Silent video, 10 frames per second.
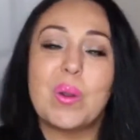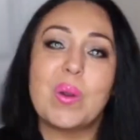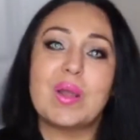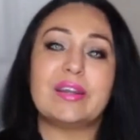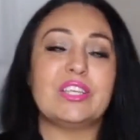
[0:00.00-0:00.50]

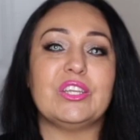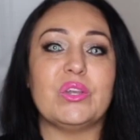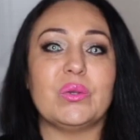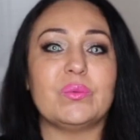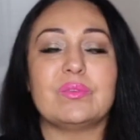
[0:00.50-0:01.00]
or, you
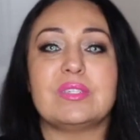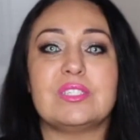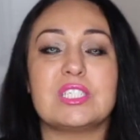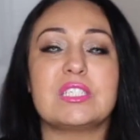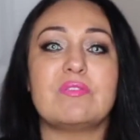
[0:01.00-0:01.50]
know,
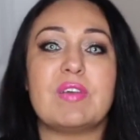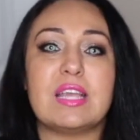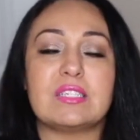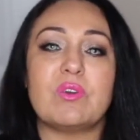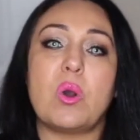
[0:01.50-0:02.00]
just the
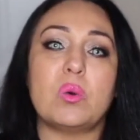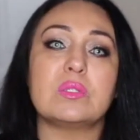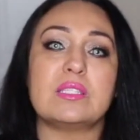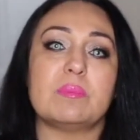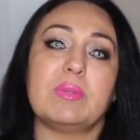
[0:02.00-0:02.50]
fact of
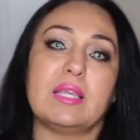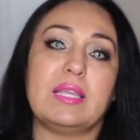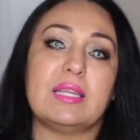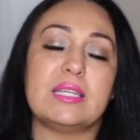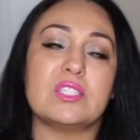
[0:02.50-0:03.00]
holding the
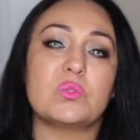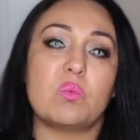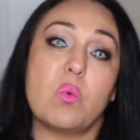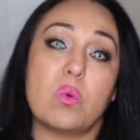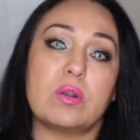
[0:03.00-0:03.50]
plate and it's
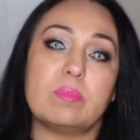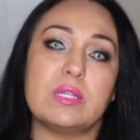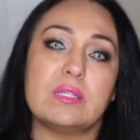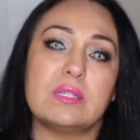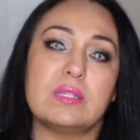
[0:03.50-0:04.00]
warm,
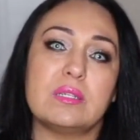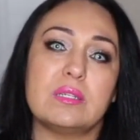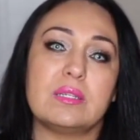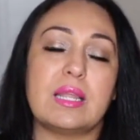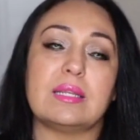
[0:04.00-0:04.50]

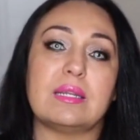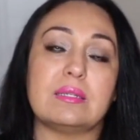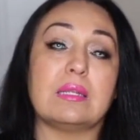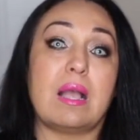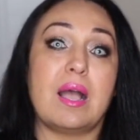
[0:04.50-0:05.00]
not
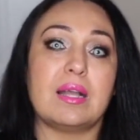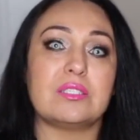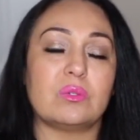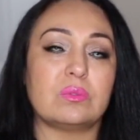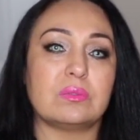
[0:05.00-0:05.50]
hot,
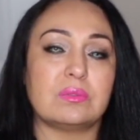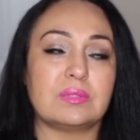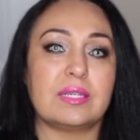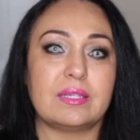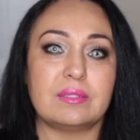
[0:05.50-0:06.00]
don't
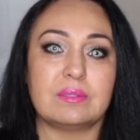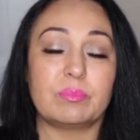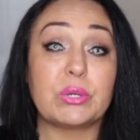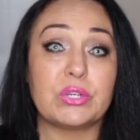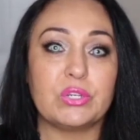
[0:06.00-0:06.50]
let it
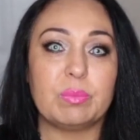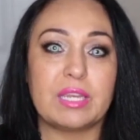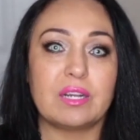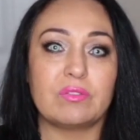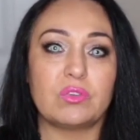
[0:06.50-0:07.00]
burn you, be
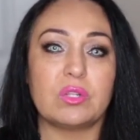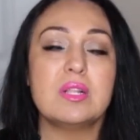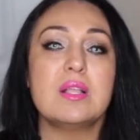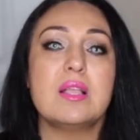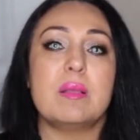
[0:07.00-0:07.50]
careful.
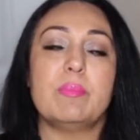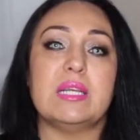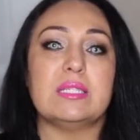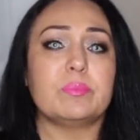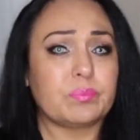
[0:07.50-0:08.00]

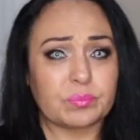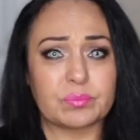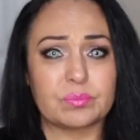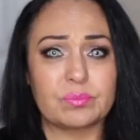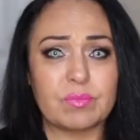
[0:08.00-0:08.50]
But
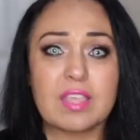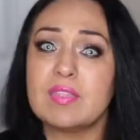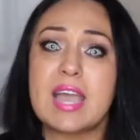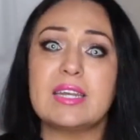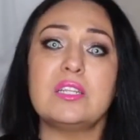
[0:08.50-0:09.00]

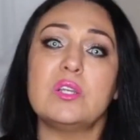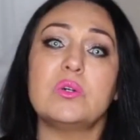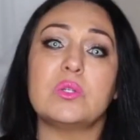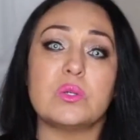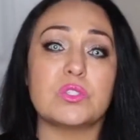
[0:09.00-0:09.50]
that
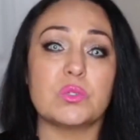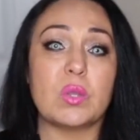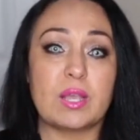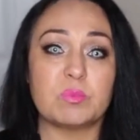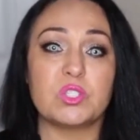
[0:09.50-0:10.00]
alone also
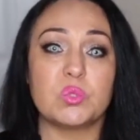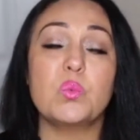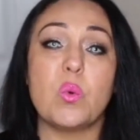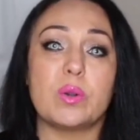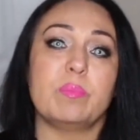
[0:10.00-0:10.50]
helps to
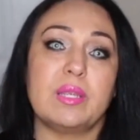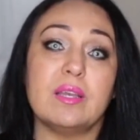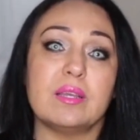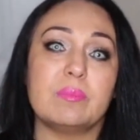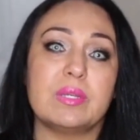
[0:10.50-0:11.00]
warm me
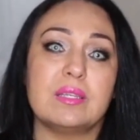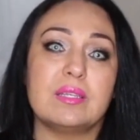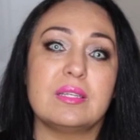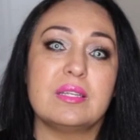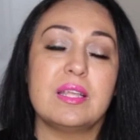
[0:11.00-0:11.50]
up.
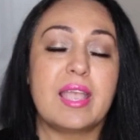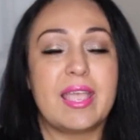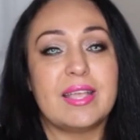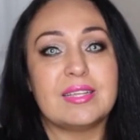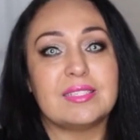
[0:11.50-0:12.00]

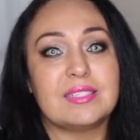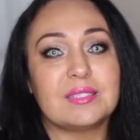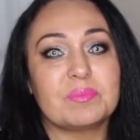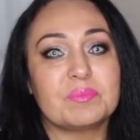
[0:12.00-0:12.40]
And